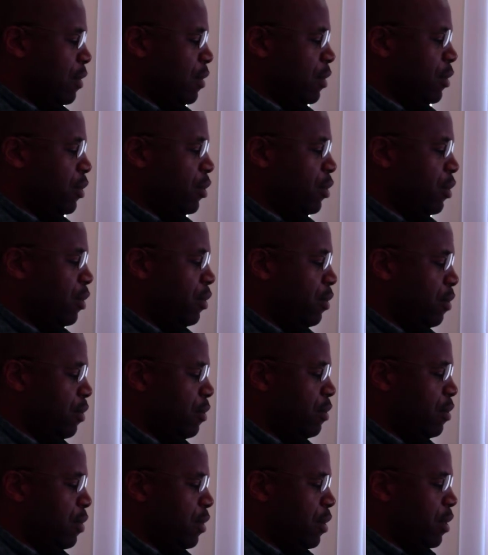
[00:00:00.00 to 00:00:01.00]
2,
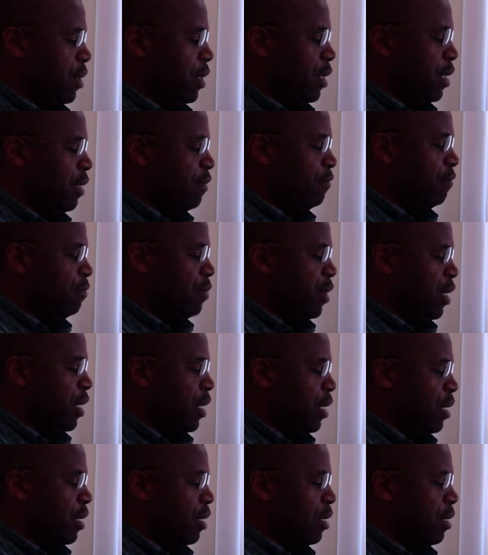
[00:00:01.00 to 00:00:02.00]
if
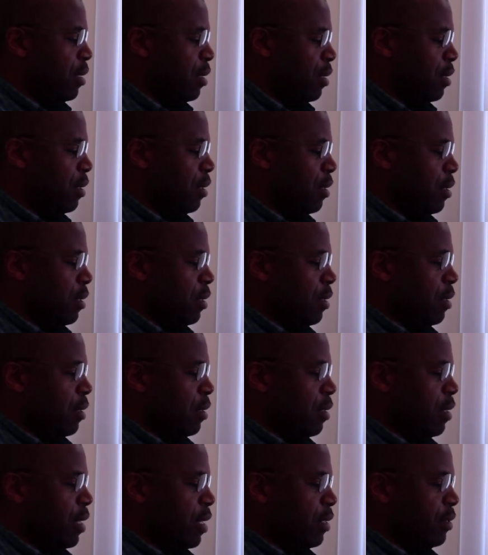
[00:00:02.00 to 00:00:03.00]
B,
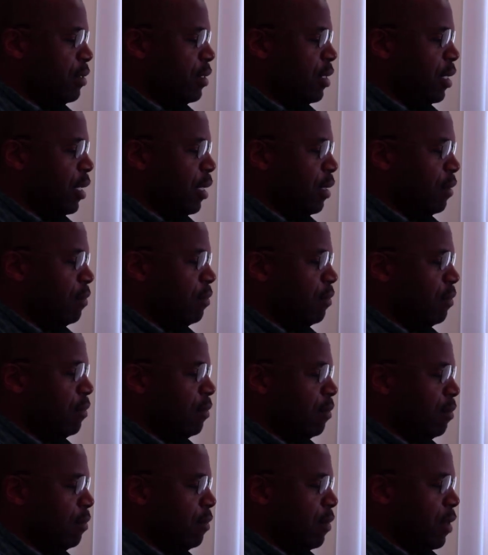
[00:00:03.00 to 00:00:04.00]
then C.
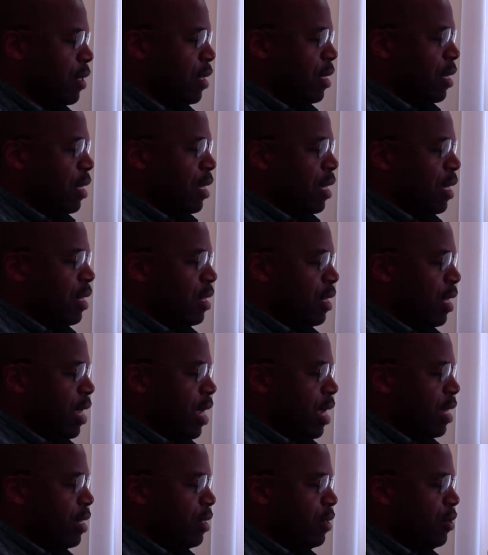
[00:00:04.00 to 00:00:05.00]
And
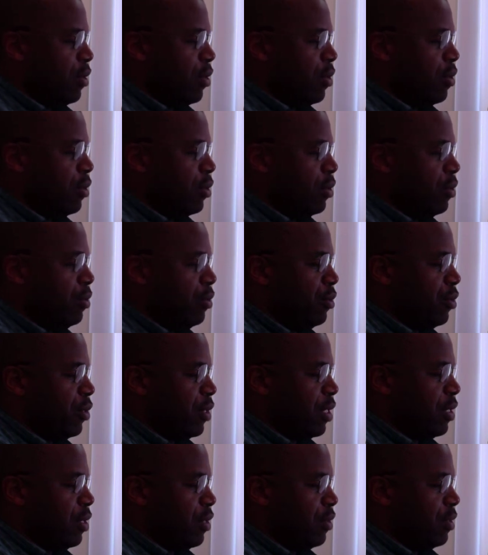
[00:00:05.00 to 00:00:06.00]
then your
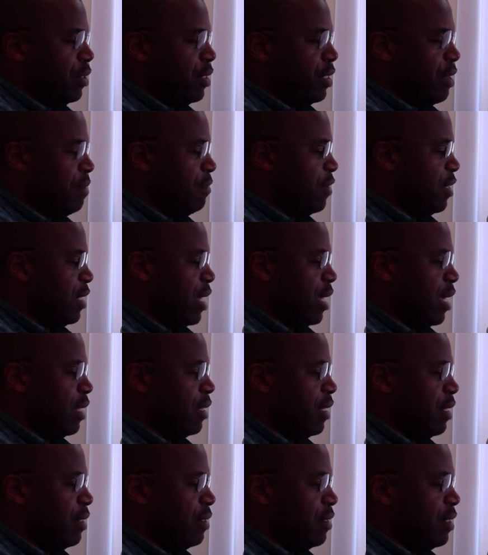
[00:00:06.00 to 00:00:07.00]
conclusion looks something like
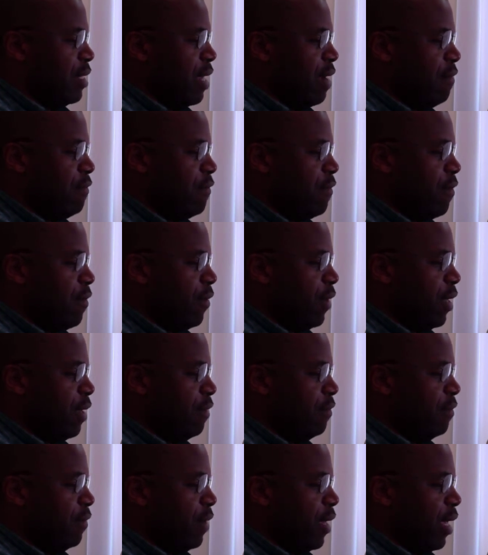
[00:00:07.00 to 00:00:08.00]
this. Therefore,
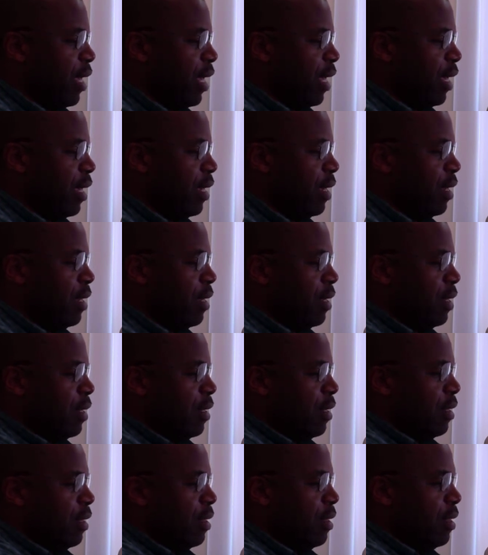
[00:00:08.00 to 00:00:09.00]
if A,
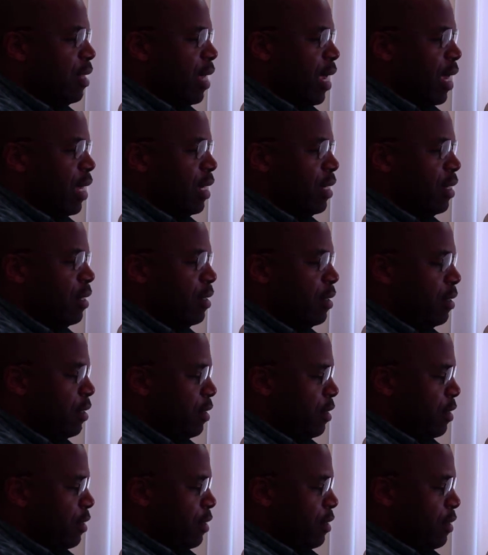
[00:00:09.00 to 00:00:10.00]
then
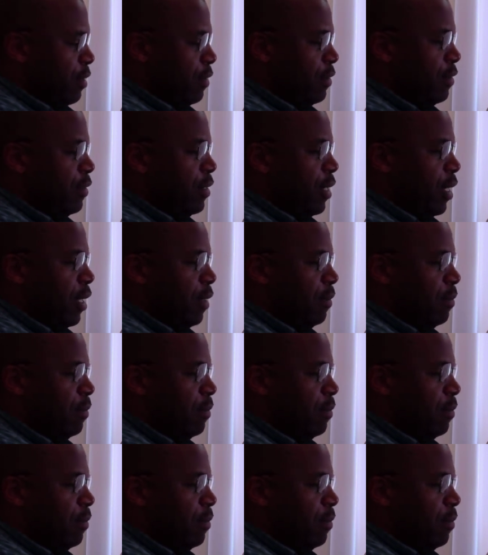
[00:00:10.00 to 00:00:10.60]
C.